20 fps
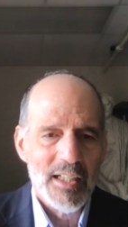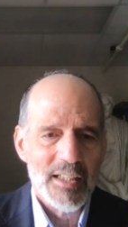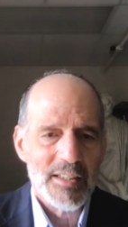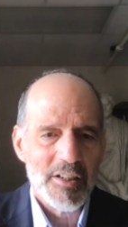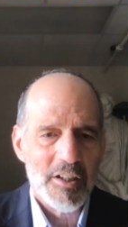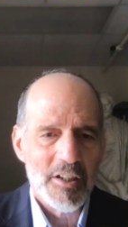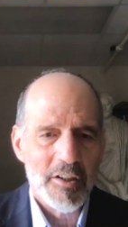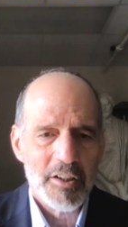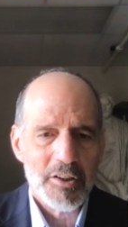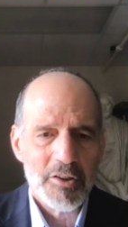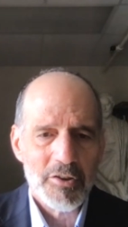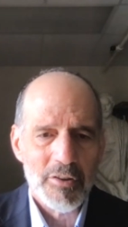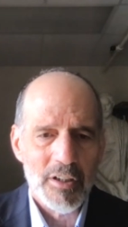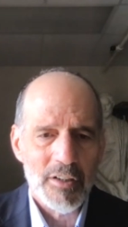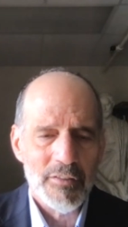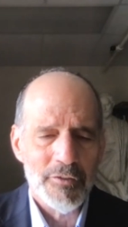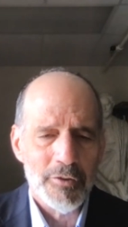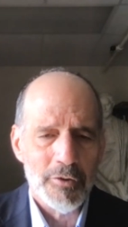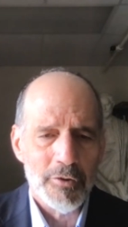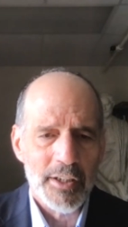It's hard to
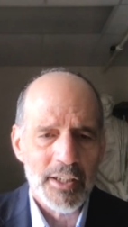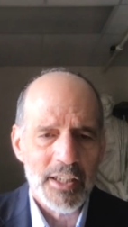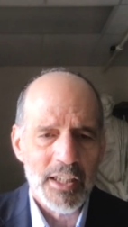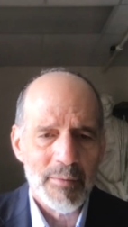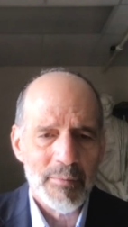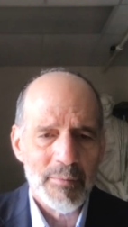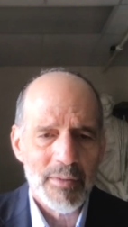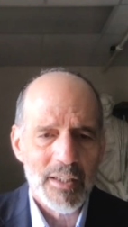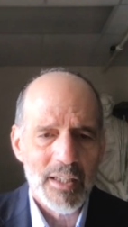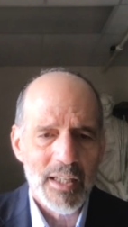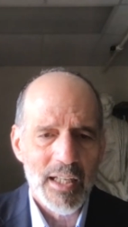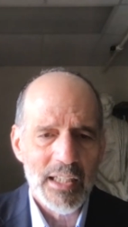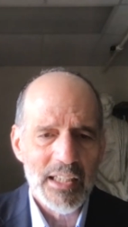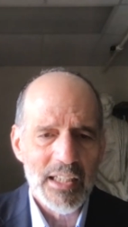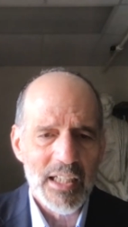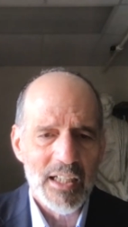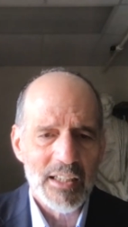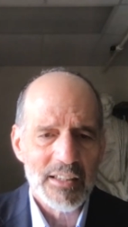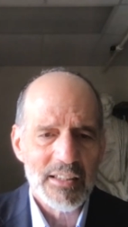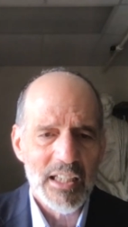avoid him.
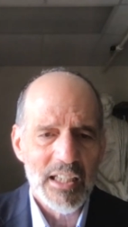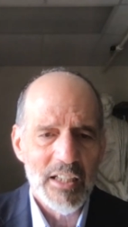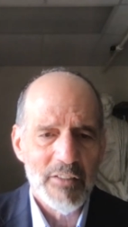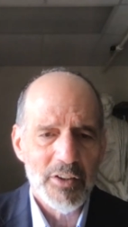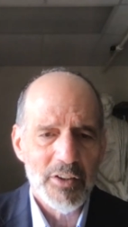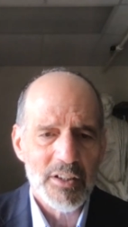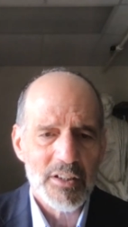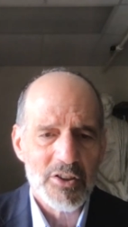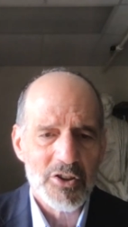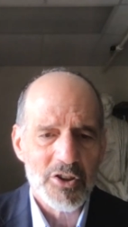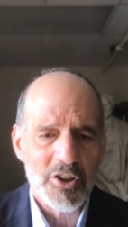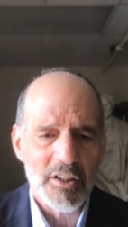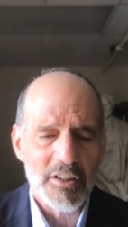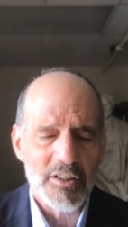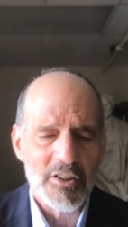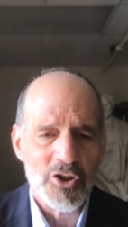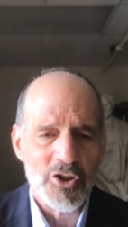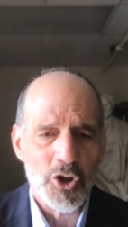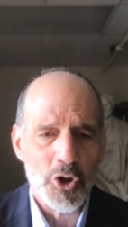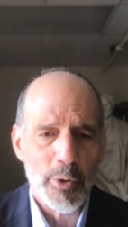And Octavian
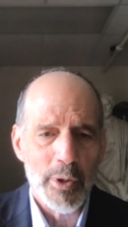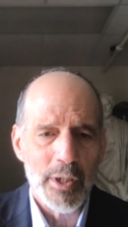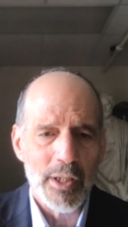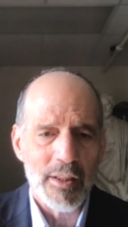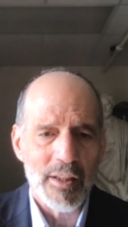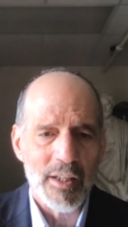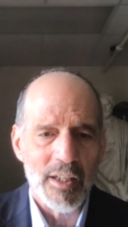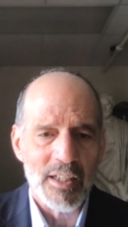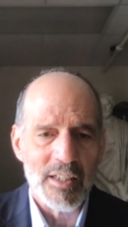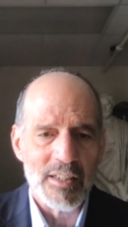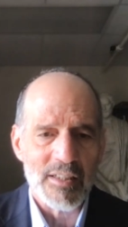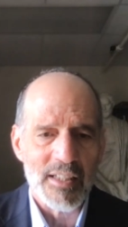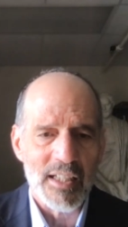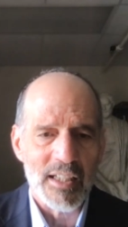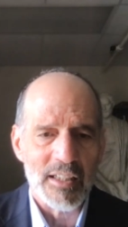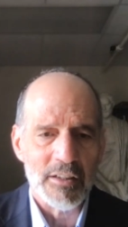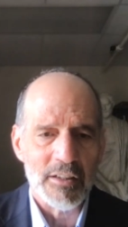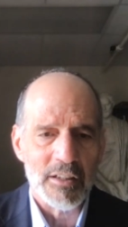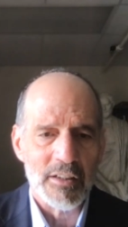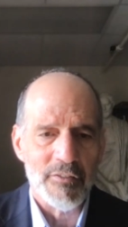starts doing things
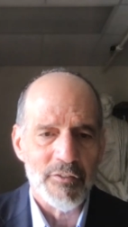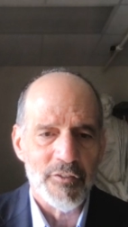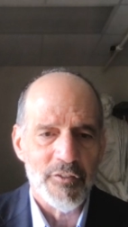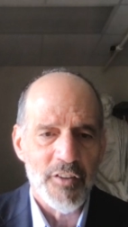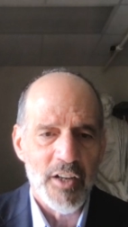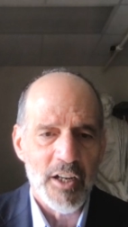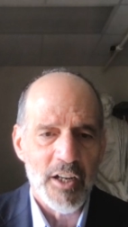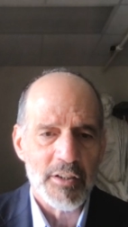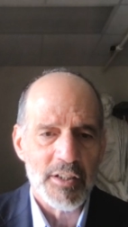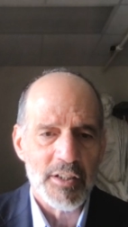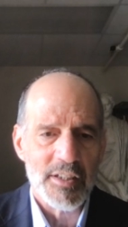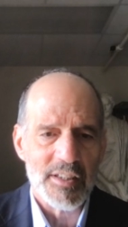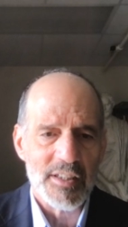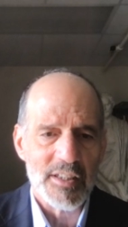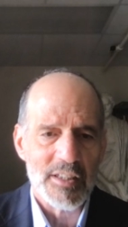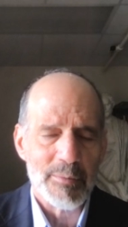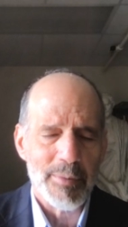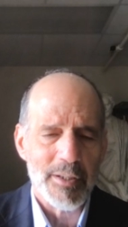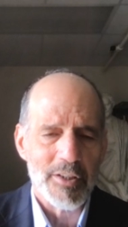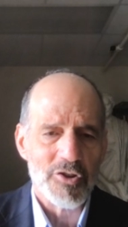that look very
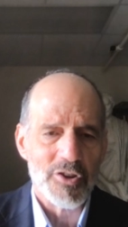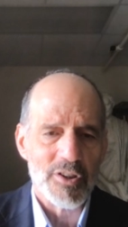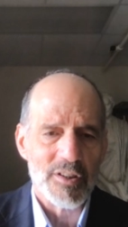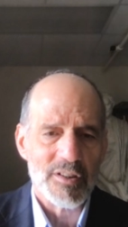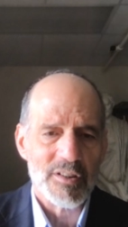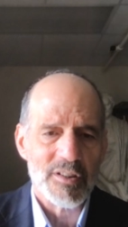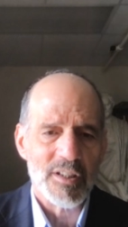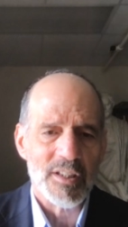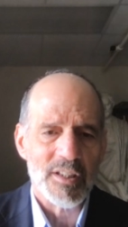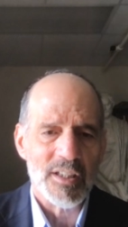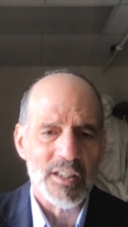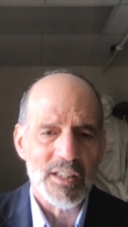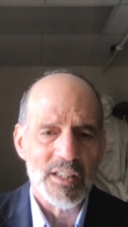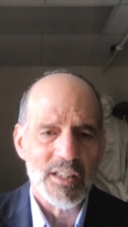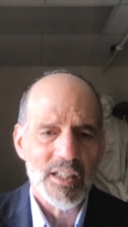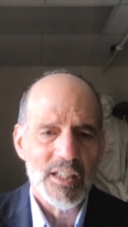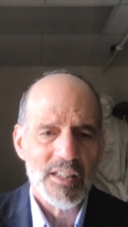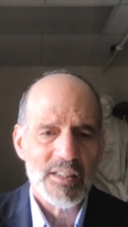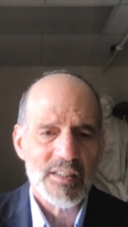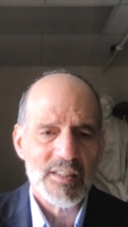suspicious to
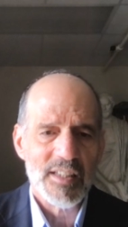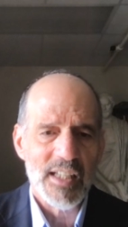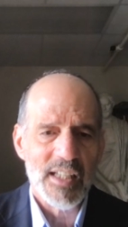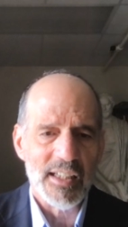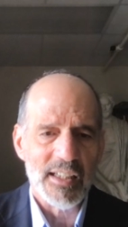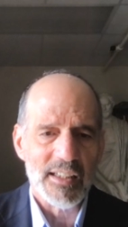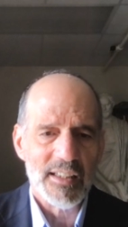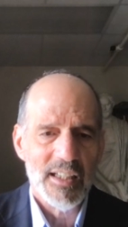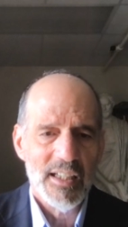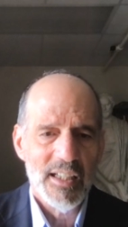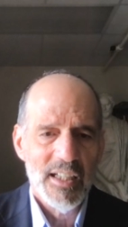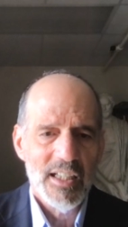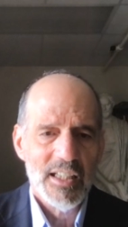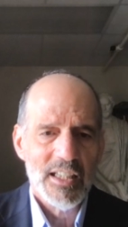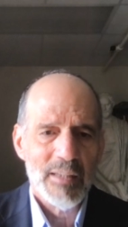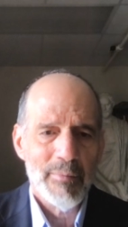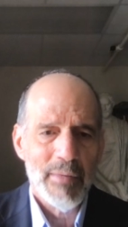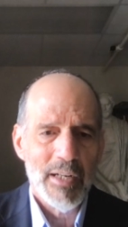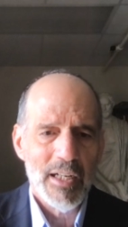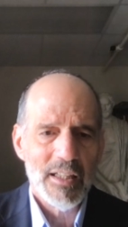the Senate.
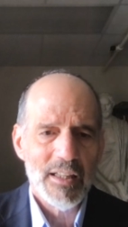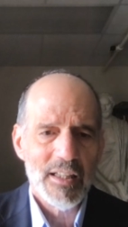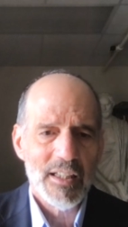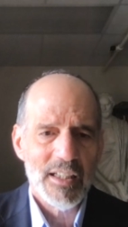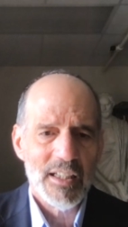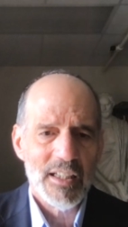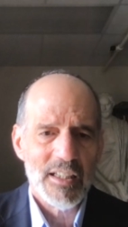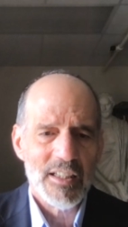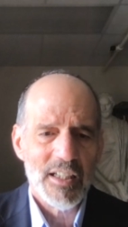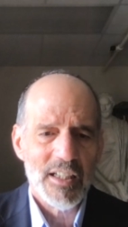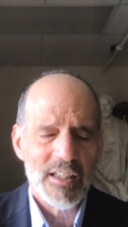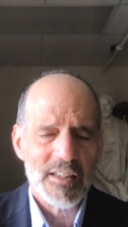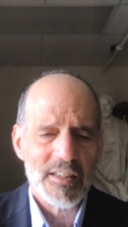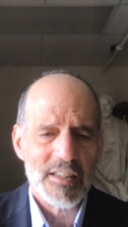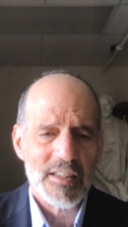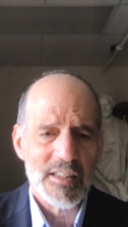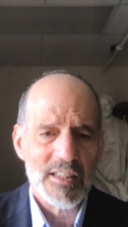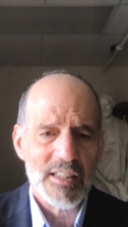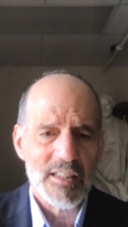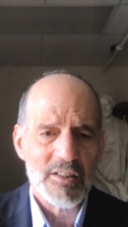The main thing he
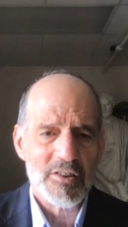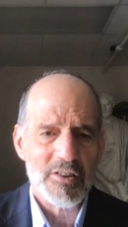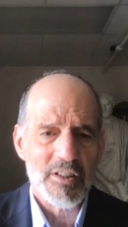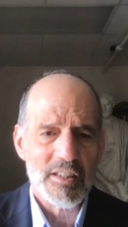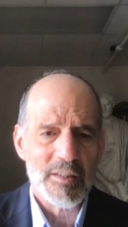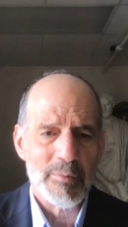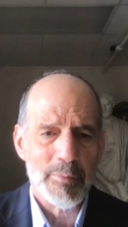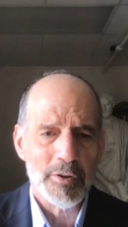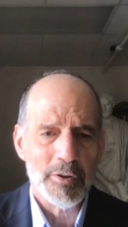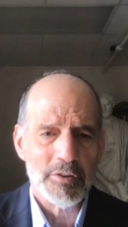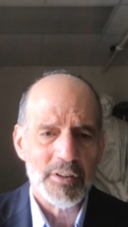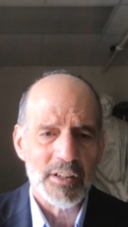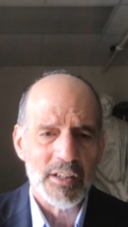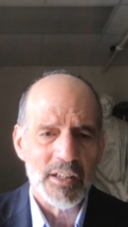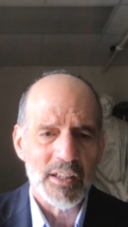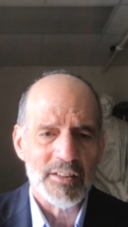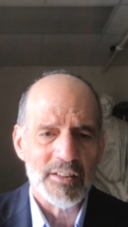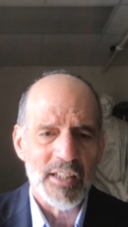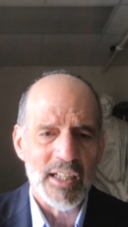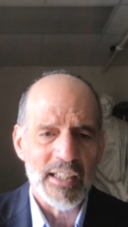does is he starts
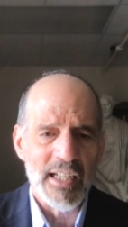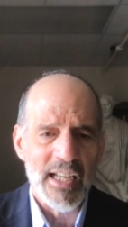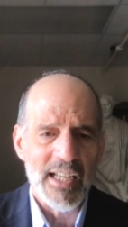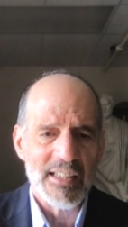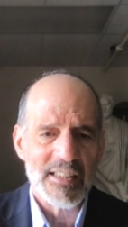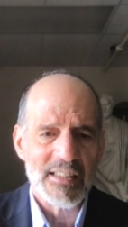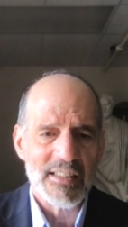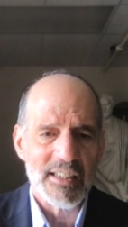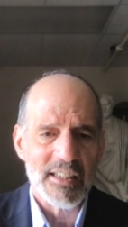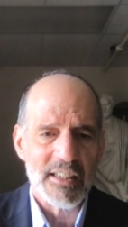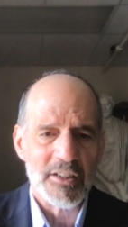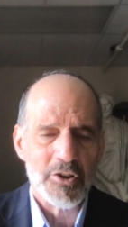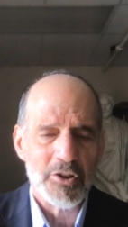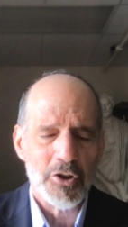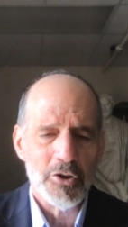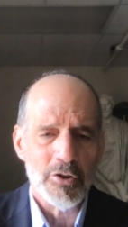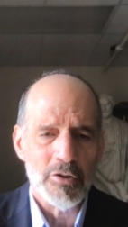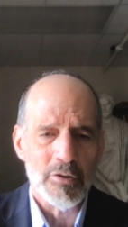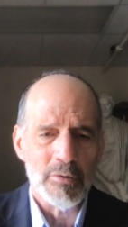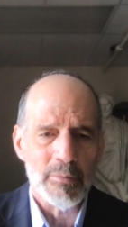building a dynastic
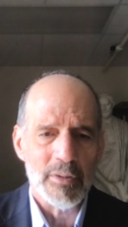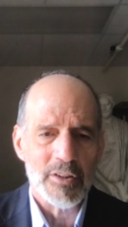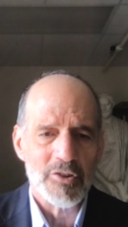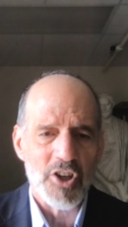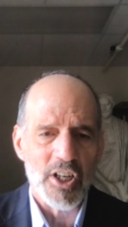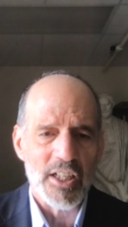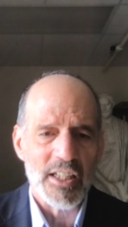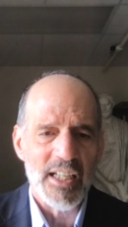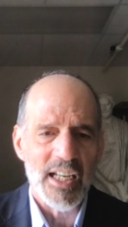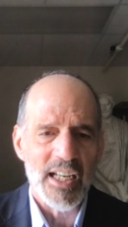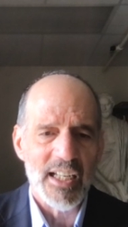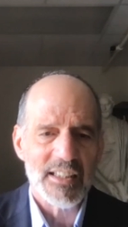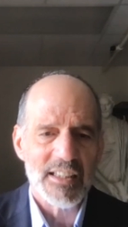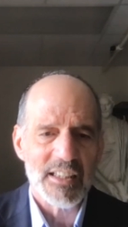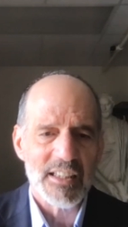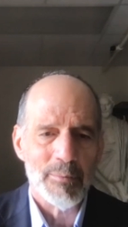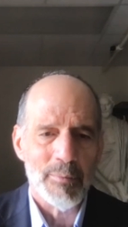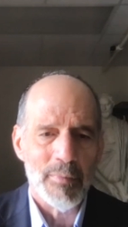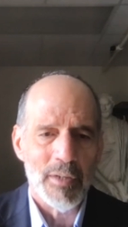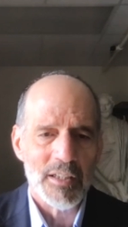tomb, a
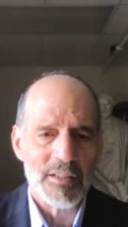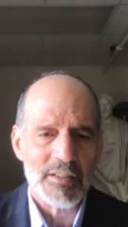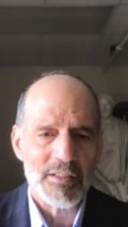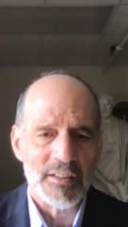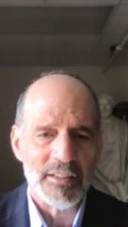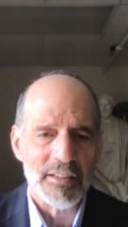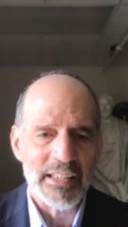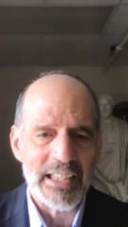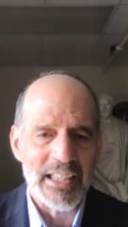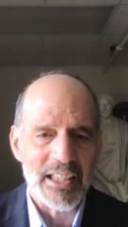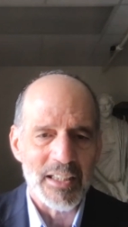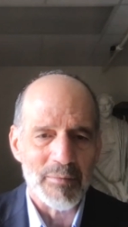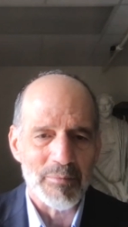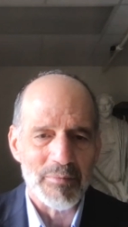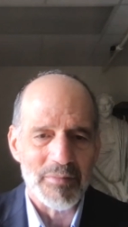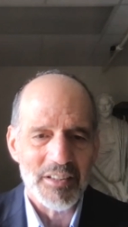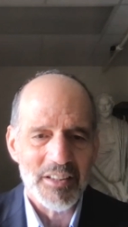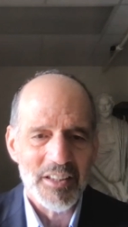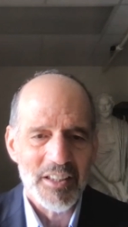gigantic mausoleum,